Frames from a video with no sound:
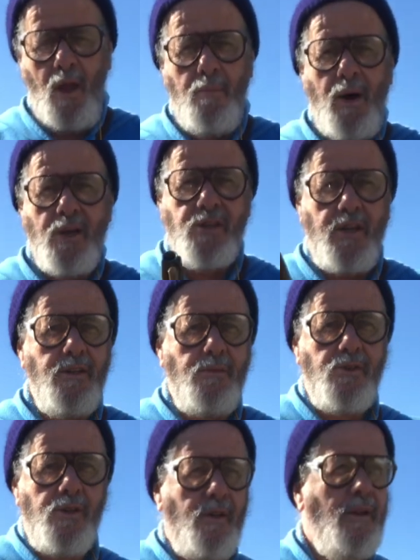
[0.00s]

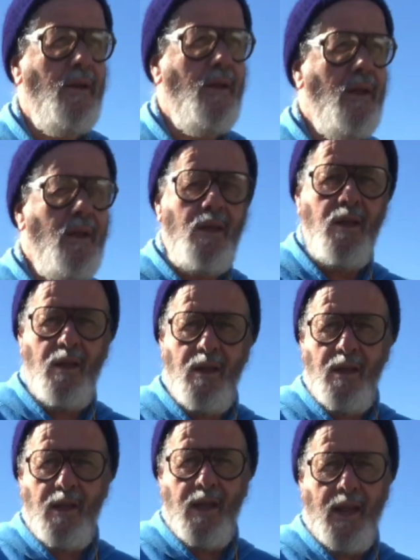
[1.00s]
muskets and
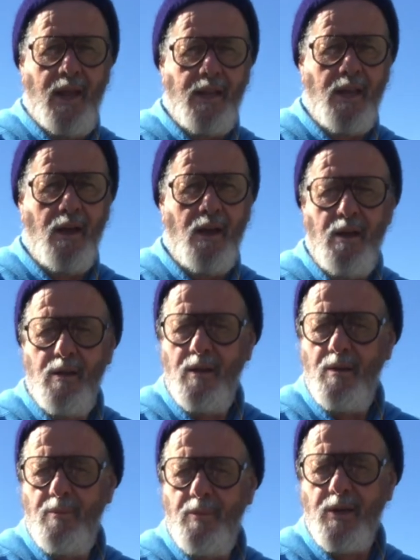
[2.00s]
India
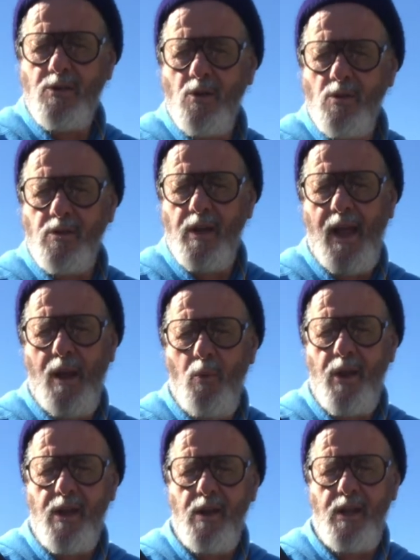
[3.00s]
pistols, and
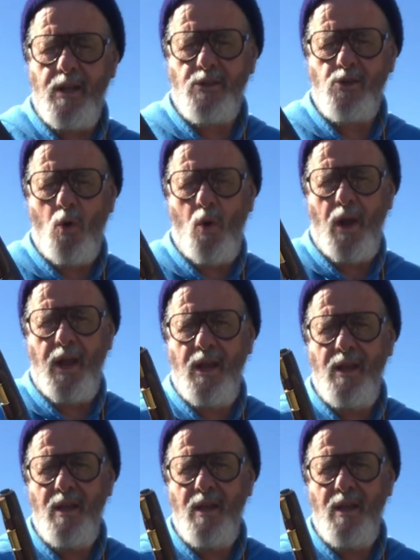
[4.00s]
we can enjoy